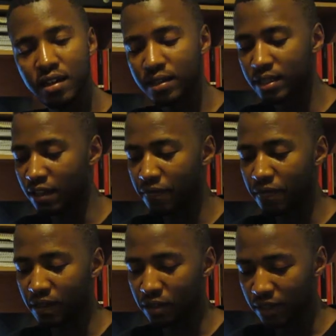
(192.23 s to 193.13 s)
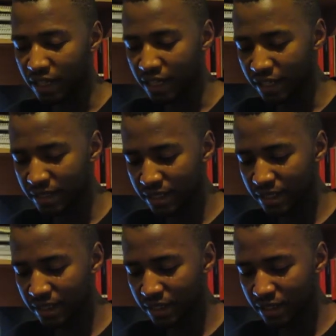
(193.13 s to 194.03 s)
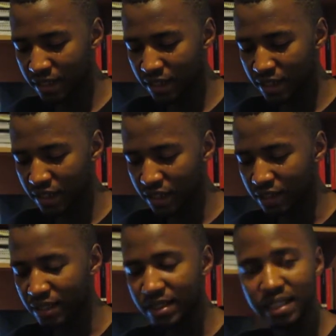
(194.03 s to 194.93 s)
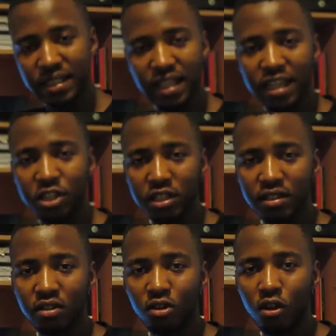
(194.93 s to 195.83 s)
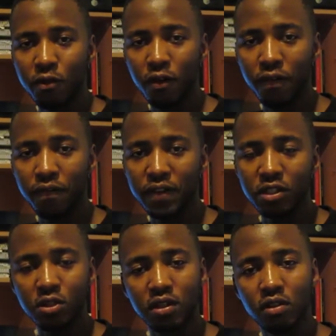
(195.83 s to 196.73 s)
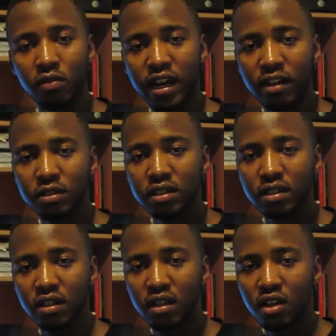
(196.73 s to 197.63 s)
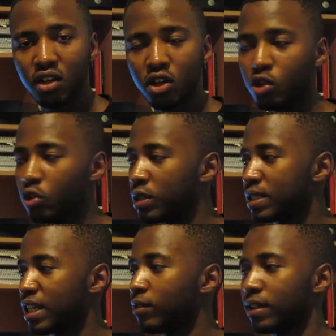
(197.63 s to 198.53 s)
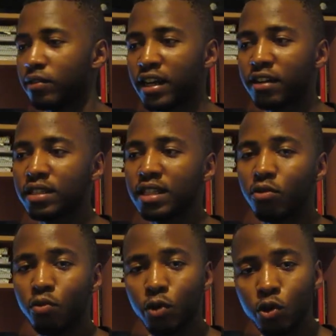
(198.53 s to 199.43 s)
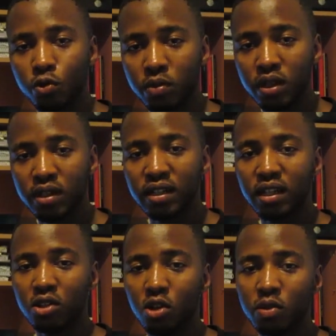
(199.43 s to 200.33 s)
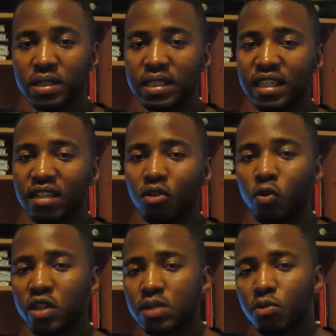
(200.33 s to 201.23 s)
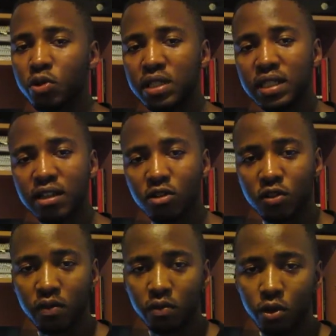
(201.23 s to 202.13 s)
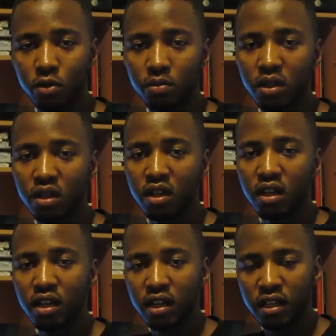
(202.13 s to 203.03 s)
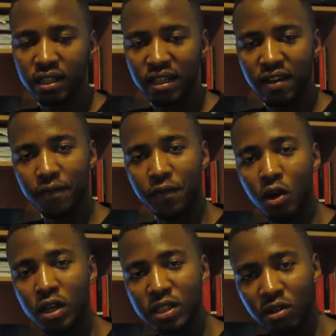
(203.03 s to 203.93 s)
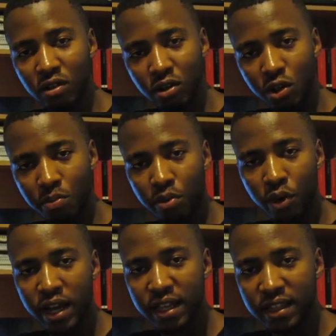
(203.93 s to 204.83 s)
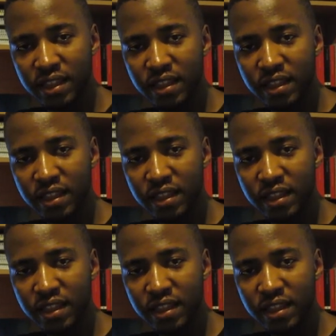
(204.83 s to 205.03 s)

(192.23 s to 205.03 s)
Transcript: start feeling your legs, the sensation of your feet to the ground. You can start looking around the room, noticing all the small details of the room, focusing on your breath,